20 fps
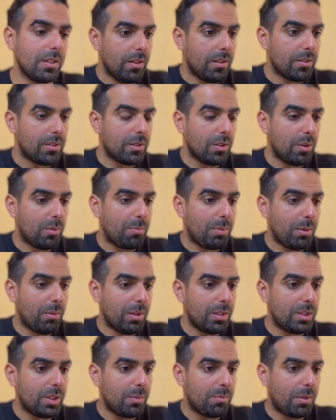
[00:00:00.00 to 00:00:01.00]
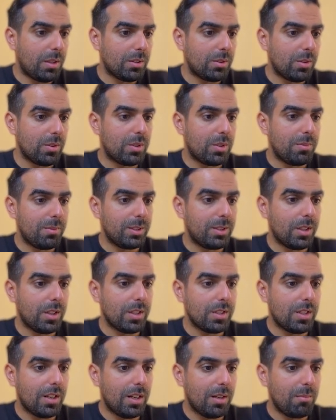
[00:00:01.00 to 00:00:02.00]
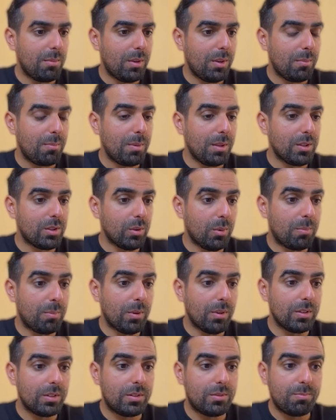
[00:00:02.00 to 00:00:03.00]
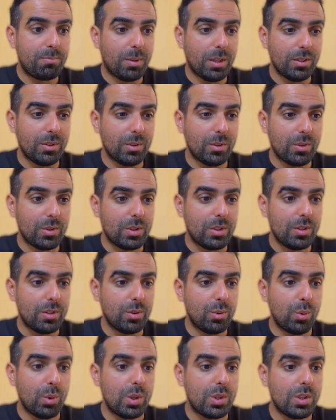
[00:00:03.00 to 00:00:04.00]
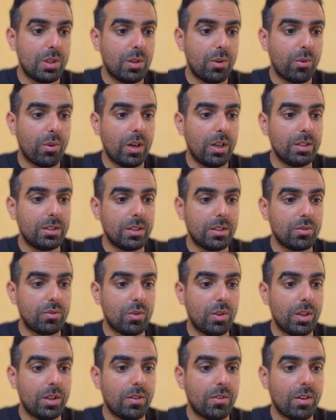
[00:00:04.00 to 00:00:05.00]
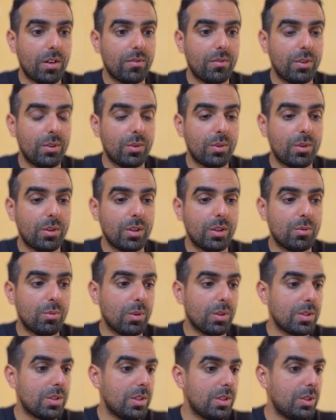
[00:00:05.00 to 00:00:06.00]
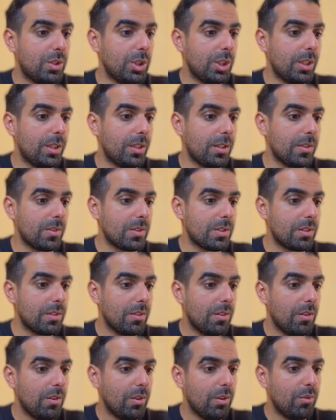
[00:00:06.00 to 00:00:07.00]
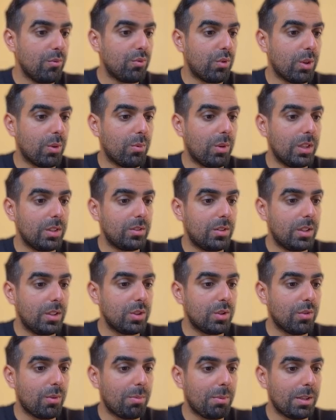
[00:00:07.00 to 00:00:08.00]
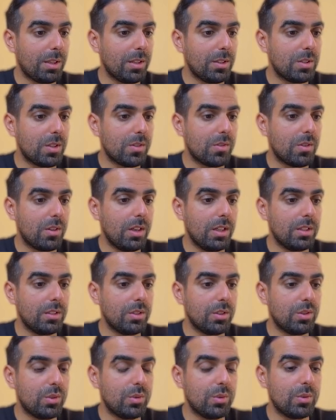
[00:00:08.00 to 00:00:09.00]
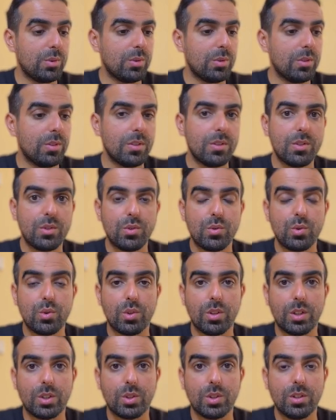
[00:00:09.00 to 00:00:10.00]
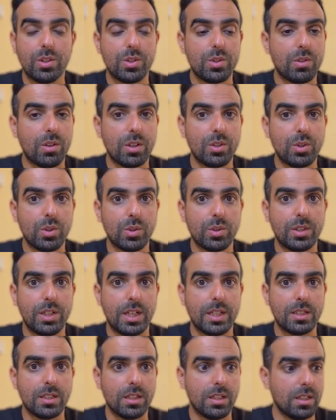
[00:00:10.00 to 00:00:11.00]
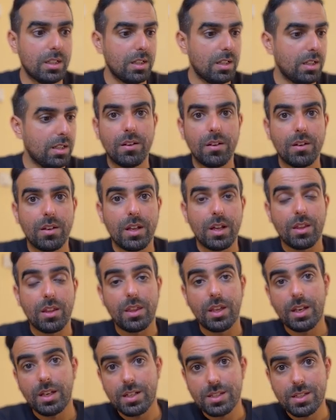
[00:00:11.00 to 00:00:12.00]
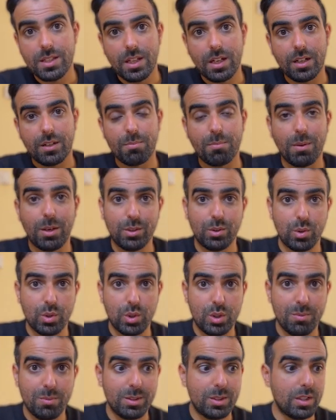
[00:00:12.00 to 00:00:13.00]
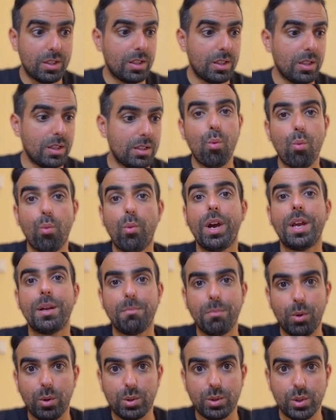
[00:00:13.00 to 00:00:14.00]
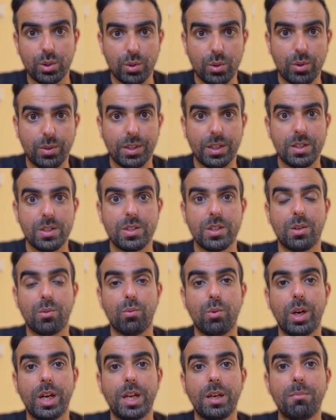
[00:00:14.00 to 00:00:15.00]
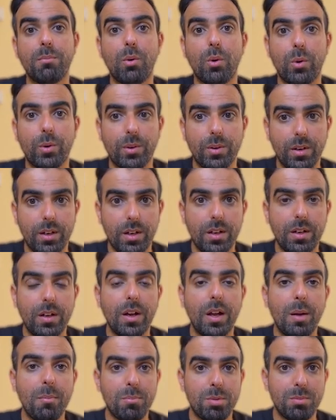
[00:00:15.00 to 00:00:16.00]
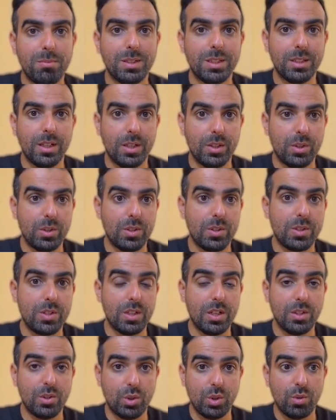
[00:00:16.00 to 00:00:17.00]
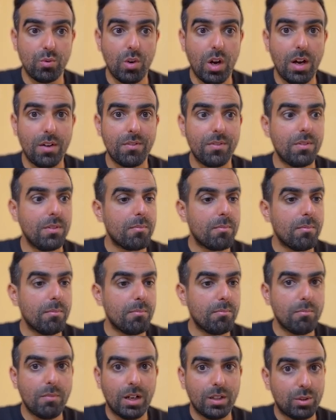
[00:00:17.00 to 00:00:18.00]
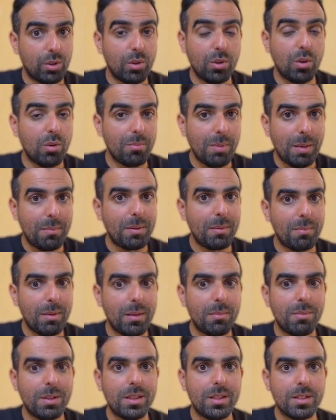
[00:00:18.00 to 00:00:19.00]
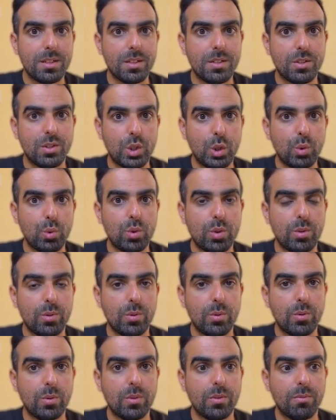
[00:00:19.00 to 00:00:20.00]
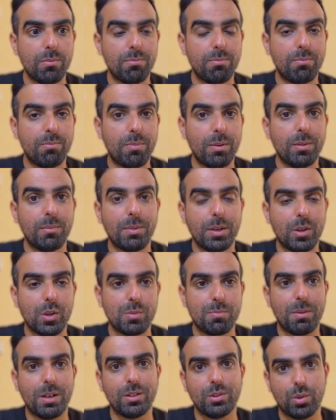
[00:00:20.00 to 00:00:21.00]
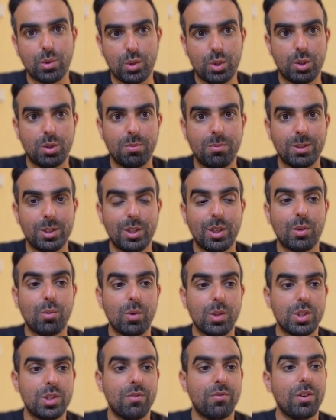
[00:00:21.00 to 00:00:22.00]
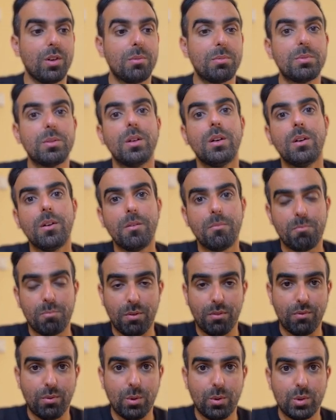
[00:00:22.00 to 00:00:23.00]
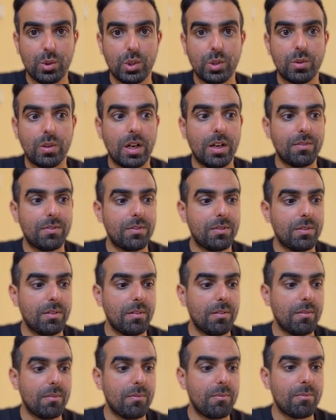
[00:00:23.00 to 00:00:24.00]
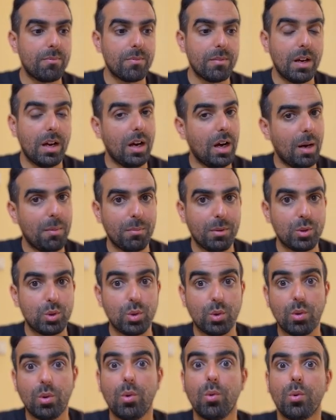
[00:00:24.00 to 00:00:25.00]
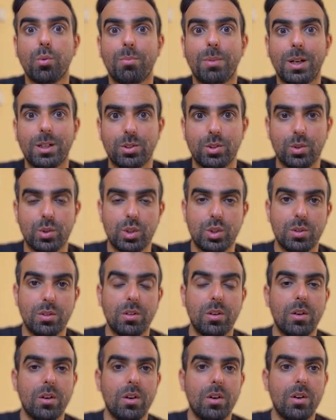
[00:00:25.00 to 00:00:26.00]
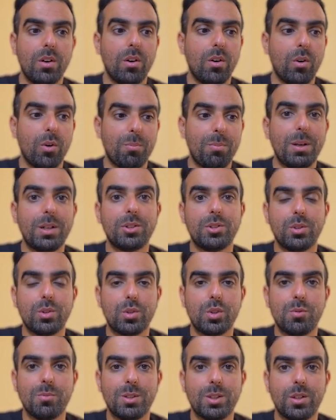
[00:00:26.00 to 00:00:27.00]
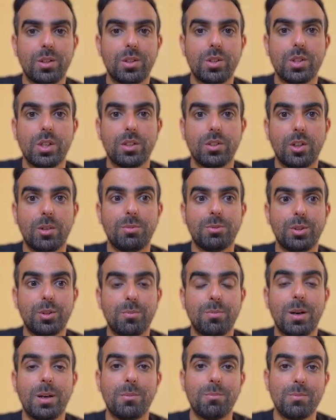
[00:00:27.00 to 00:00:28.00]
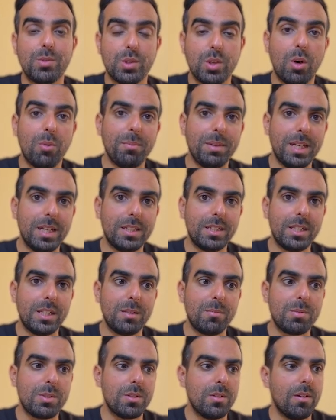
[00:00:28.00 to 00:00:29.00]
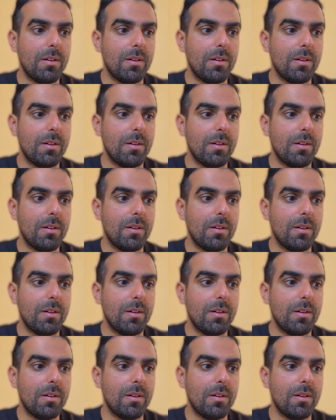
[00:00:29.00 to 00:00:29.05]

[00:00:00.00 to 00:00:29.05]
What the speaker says: So PyG pytorch-geometric is a library built upon PyTorch to easily write and train graph neural networks, GNNs, for a wide range of applications related to structured data. The thing is that pytorch-geometric got way more tutorials and way more implementations than Jraph. I don't know, maybe this is due to, because pytorch-geometric was developed before Jraph. I'm not sure. Or pytorch-geometric is adopted by so many teams.